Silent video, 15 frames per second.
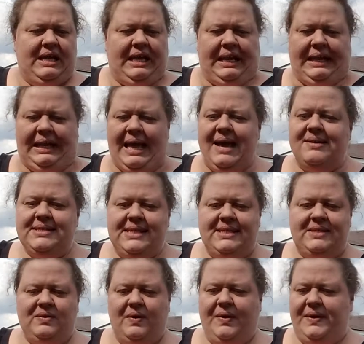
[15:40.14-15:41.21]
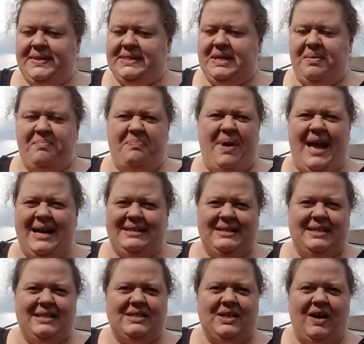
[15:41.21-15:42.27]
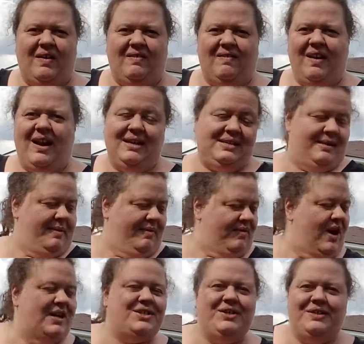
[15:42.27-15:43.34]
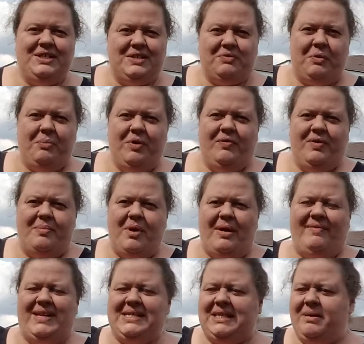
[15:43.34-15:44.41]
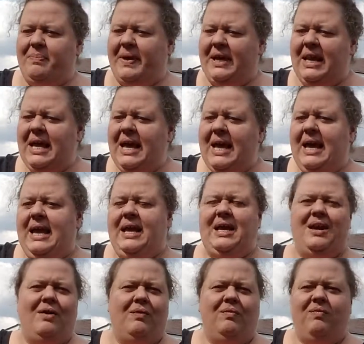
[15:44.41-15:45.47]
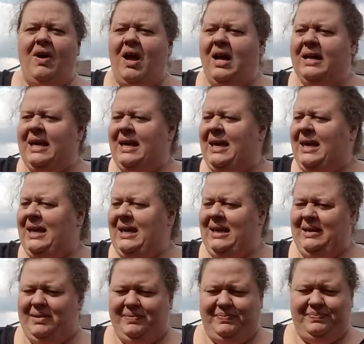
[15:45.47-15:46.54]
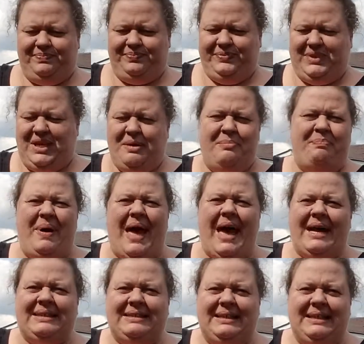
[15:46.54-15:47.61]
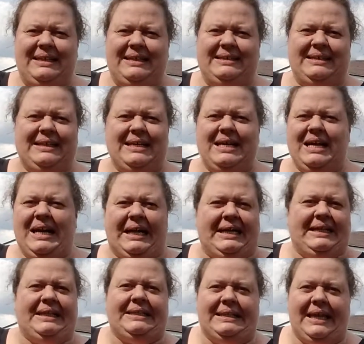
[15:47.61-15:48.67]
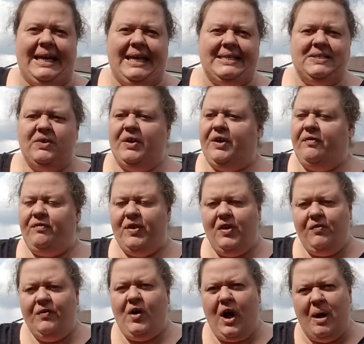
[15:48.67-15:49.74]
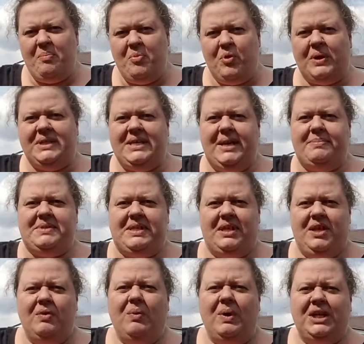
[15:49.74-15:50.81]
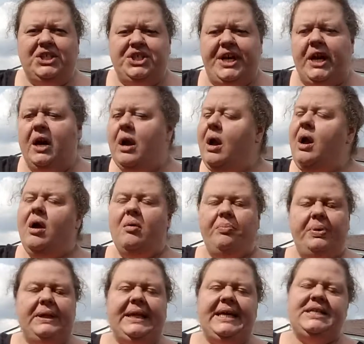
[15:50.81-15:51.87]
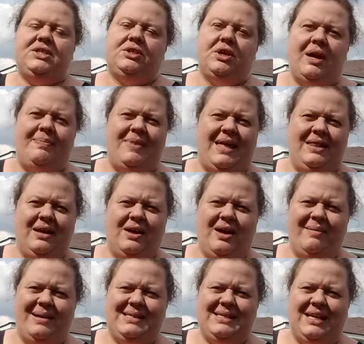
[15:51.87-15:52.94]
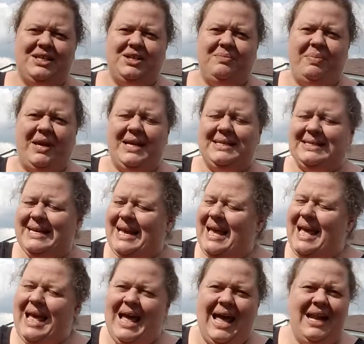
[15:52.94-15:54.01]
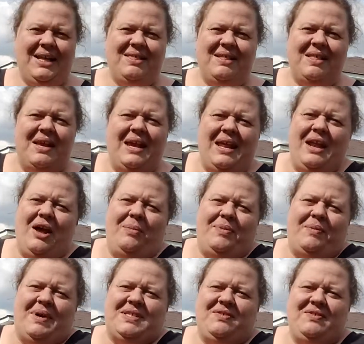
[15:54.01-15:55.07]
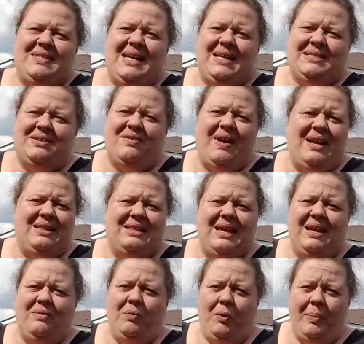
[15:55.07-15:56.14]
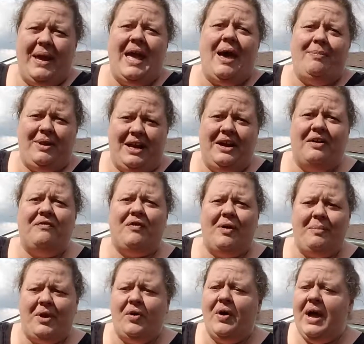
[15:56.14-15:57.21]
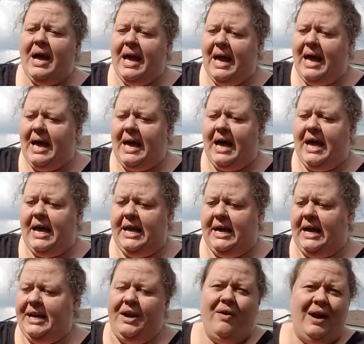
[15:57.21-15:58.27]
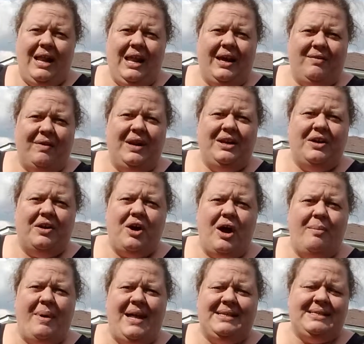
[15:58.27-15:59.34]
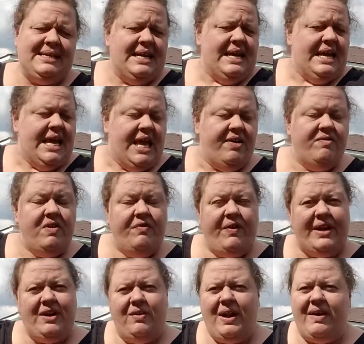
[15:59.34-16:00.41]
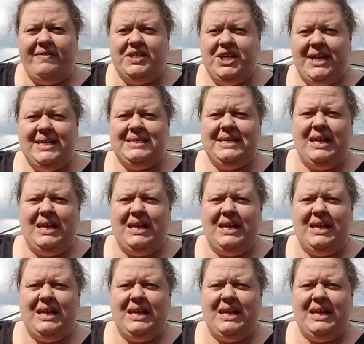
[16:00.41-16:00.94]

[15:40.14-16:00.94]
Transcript: lousy soil, it's compacted, it's got rocks. I mean, rocks, you can just remove them, obviously, but rocky, compacted, clay soil. If you've got more tips that you want to share, please drop that in the comment section, because anything that can help the rest of us out is a great thing, and we'll be happy to hear from you. I know I like reading your comments, even if I don't have a chance